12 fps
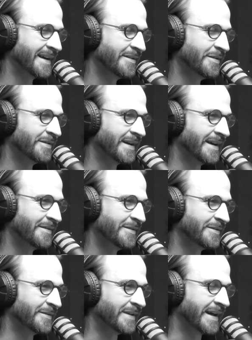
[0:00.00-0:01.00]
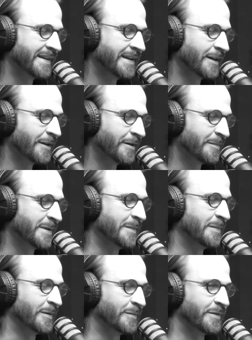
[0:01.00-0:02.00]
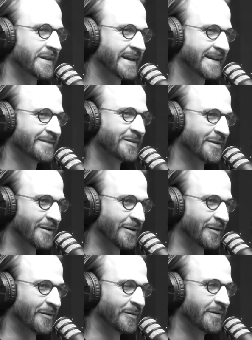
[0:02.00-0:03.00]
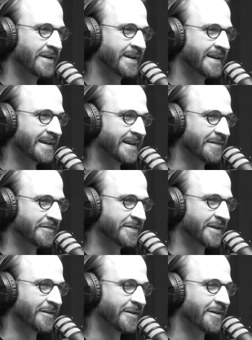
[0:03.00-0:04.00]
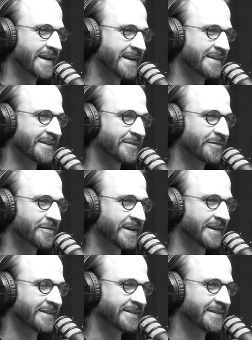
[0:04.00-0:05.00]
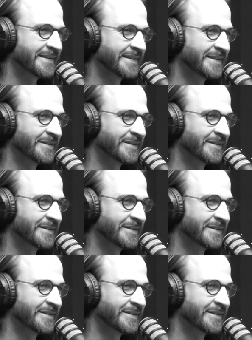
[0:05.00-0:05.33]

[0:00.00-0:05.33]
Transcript: How do you do that? I think a lot of people would like to know if there are any tricks